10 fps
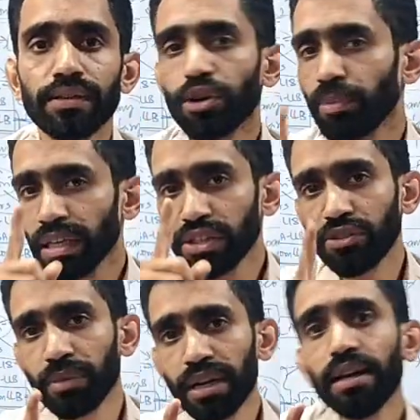Now please
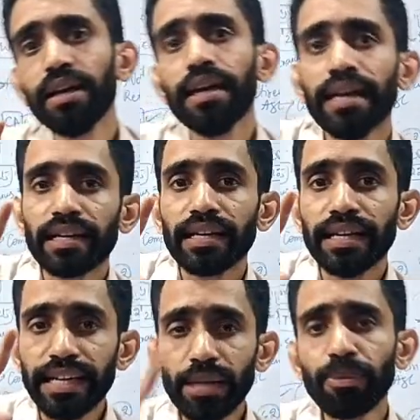remember,
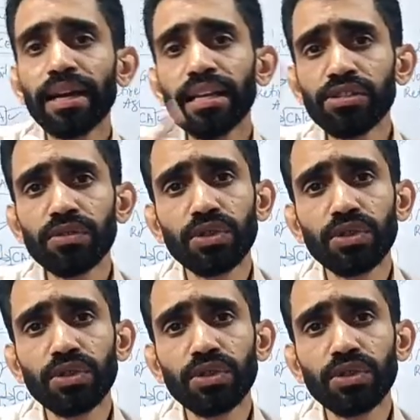independence of